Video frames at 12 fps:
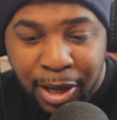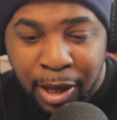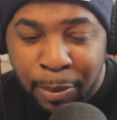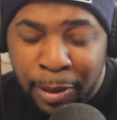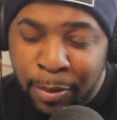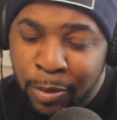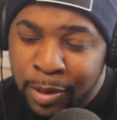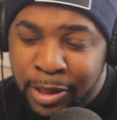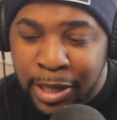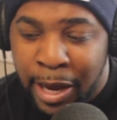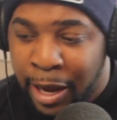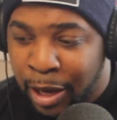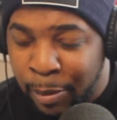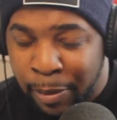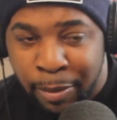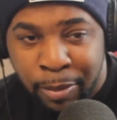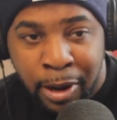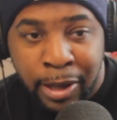And people was tagging
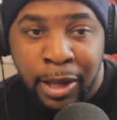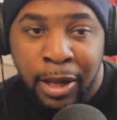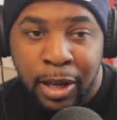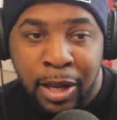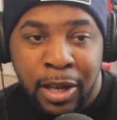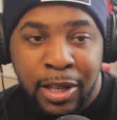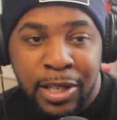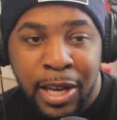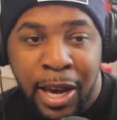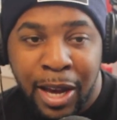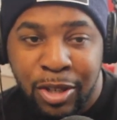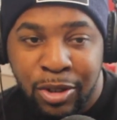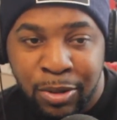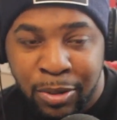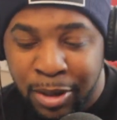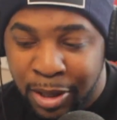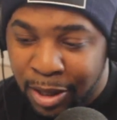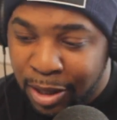people. I think Kia tagged you.
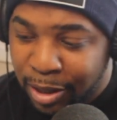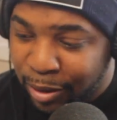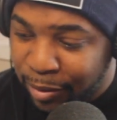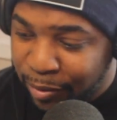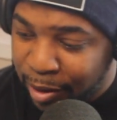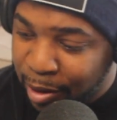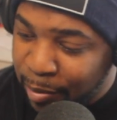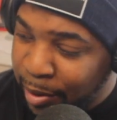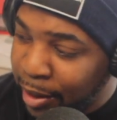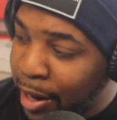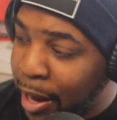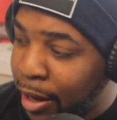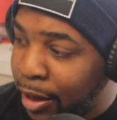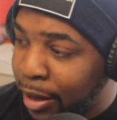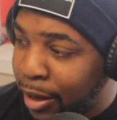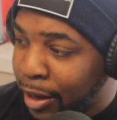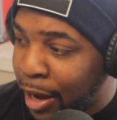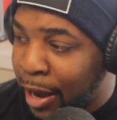Yeah, yeah. You feel me? And
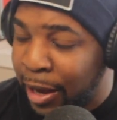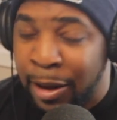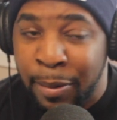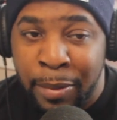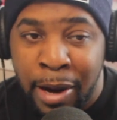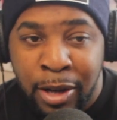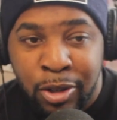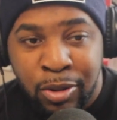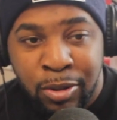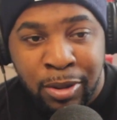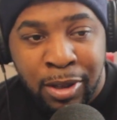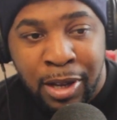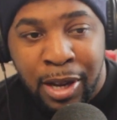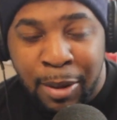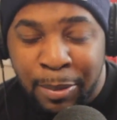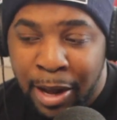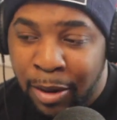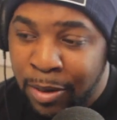I inboxed you.
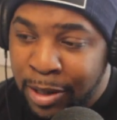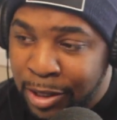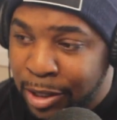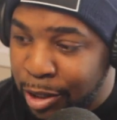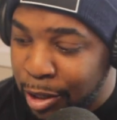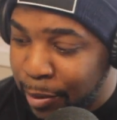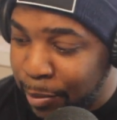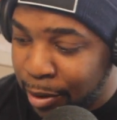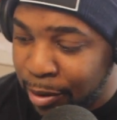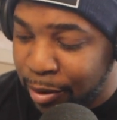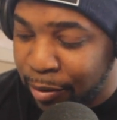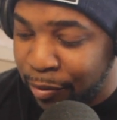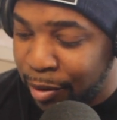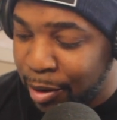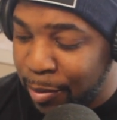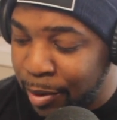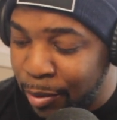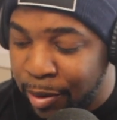I'm like, what's good, bro? You feel
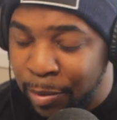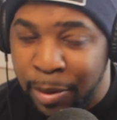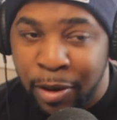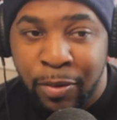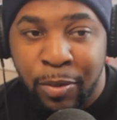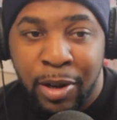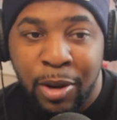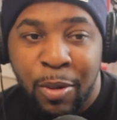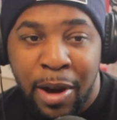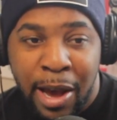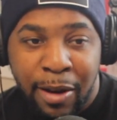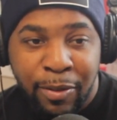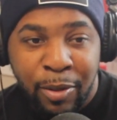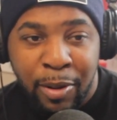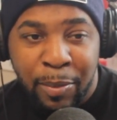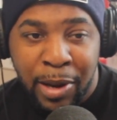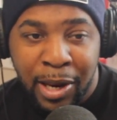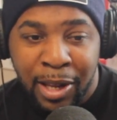me? We both went quiet for a
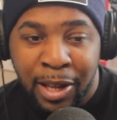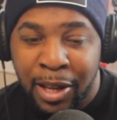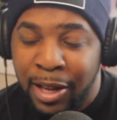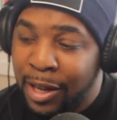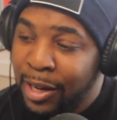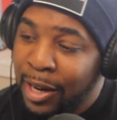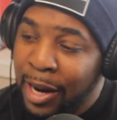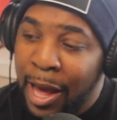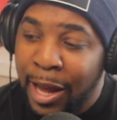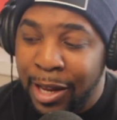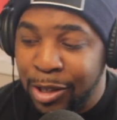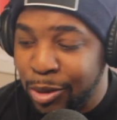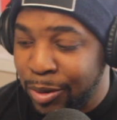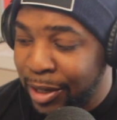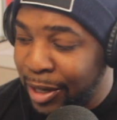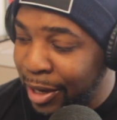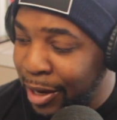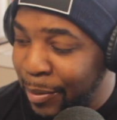minute. And I hit you
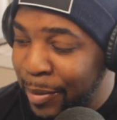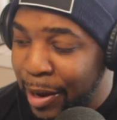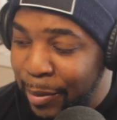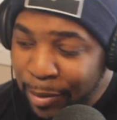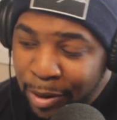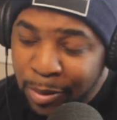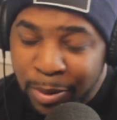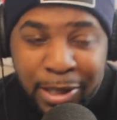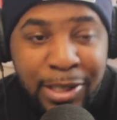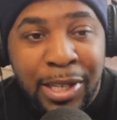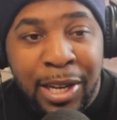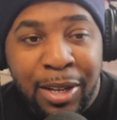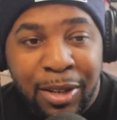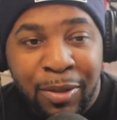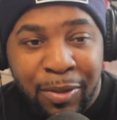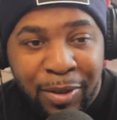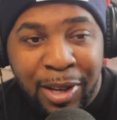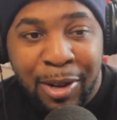again. I'm like, bro, what's up? You
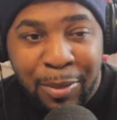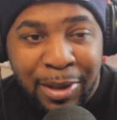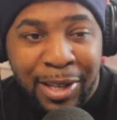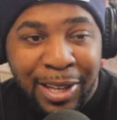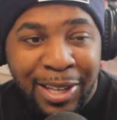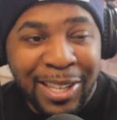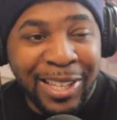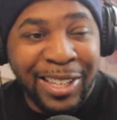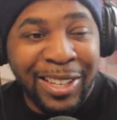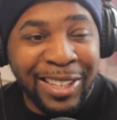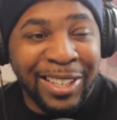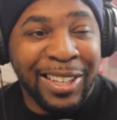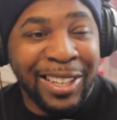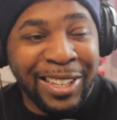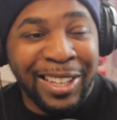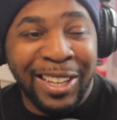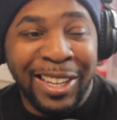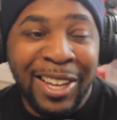feel me? Bro, what's
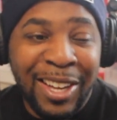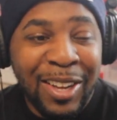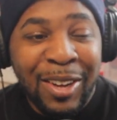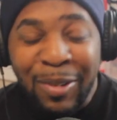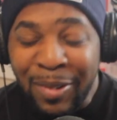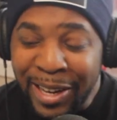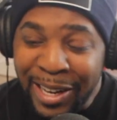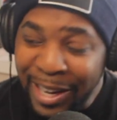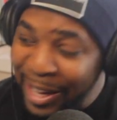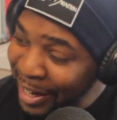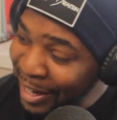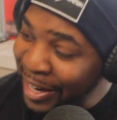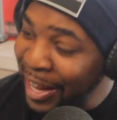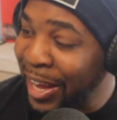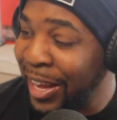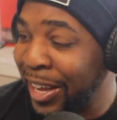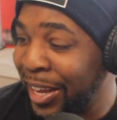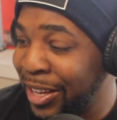up? We need that.
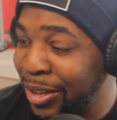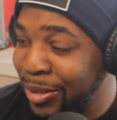Hey, man.